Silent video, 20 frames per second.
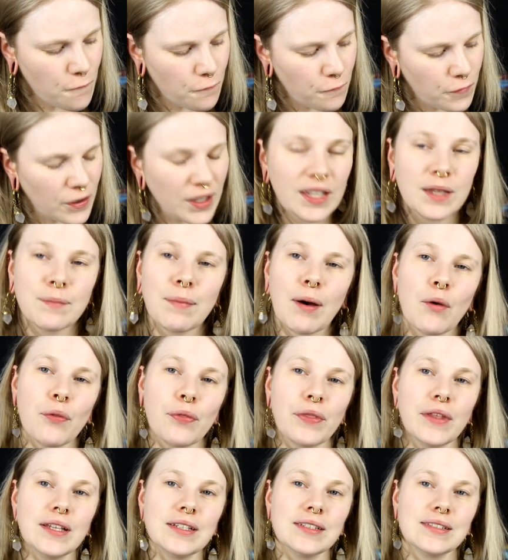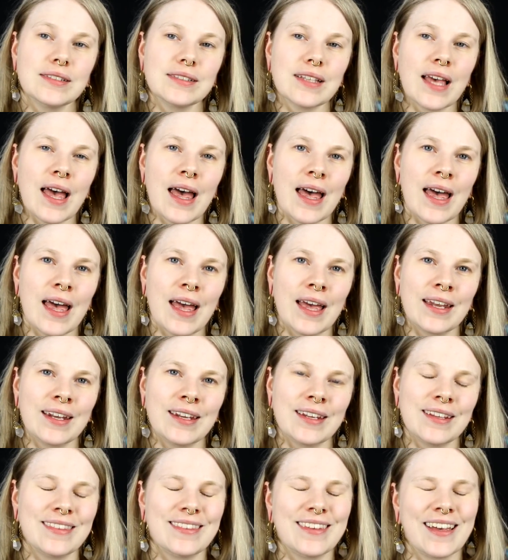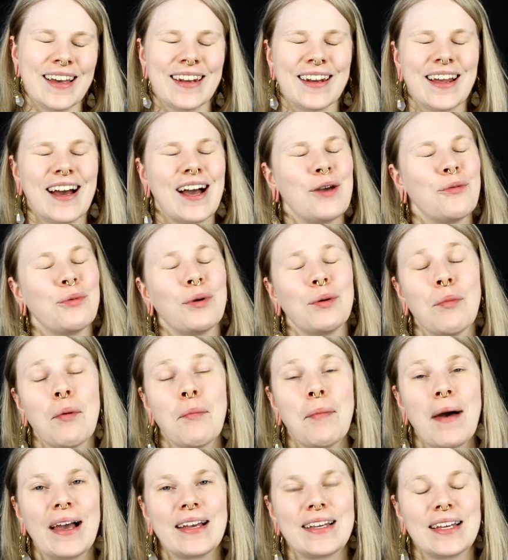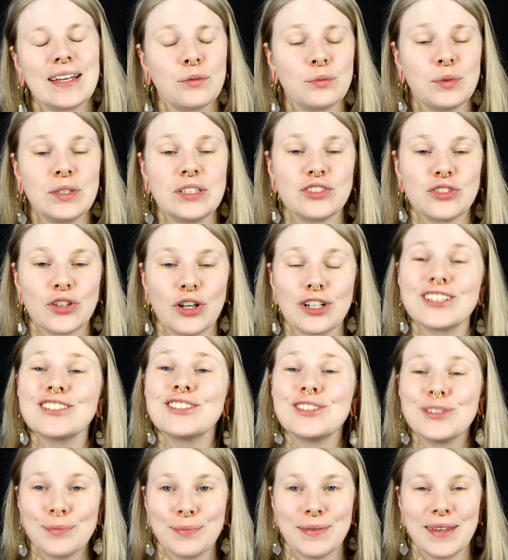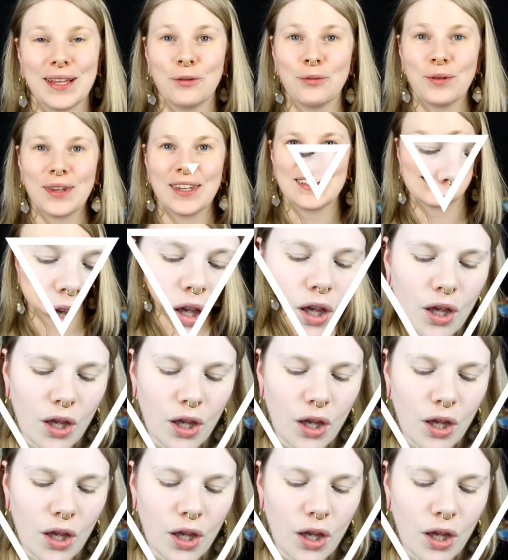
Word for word: think about this and then I will be back and we start to play with this.